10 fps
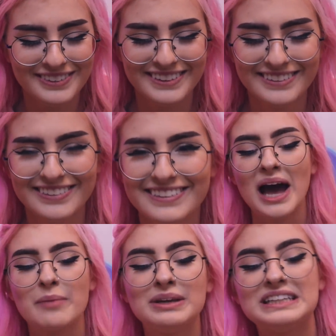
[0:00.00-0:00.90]
I don't know
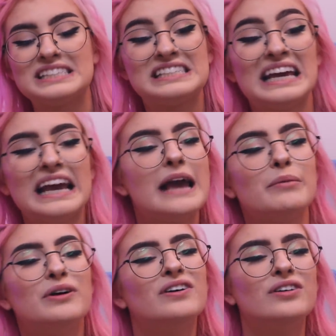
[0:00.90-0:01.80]
why I'm in the singing
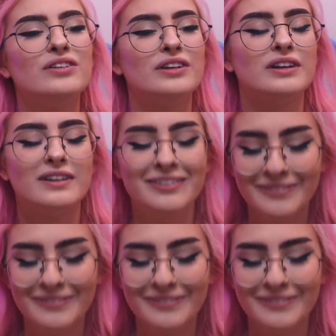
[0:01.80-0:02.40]
mood.